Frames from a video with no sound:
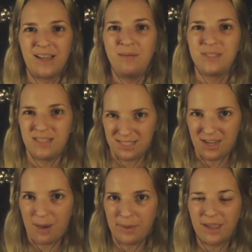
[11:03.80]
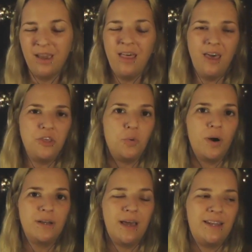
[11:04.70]
comes to this topic. You
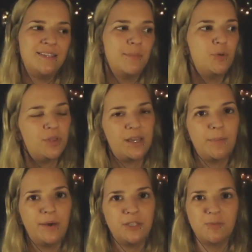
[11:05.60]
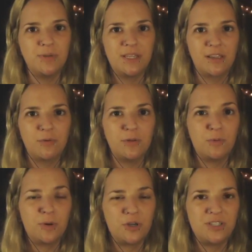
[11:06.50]
want to, anytime you think about this particular
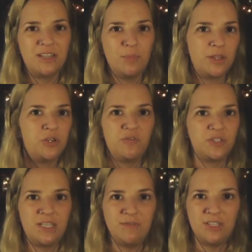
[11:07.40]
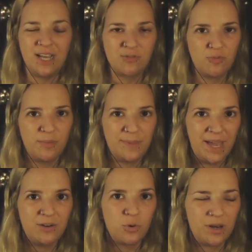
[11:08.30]
person, whether you've received a text from them
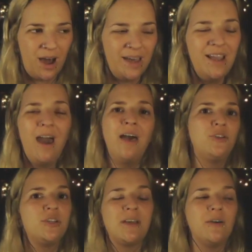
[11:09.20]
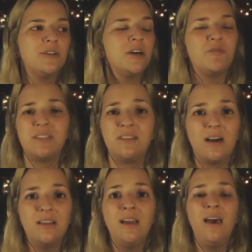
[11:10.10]
yet or not, just tell yourself it's
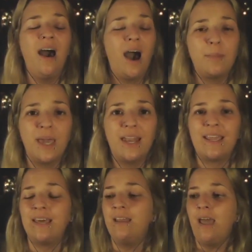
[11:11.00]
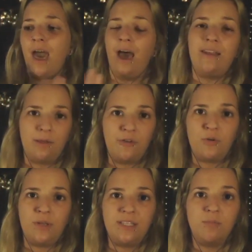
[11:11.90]
done. I'm getting it. And if
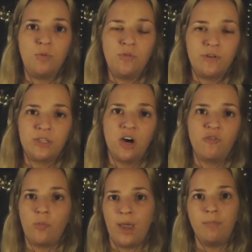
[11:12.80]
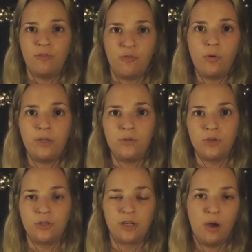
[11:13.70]
you need to move yourself away before you
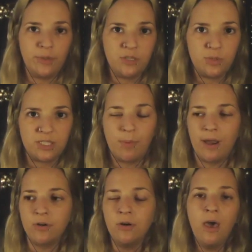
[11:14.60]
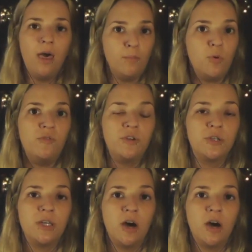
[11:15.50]
start to go into a spiral, move your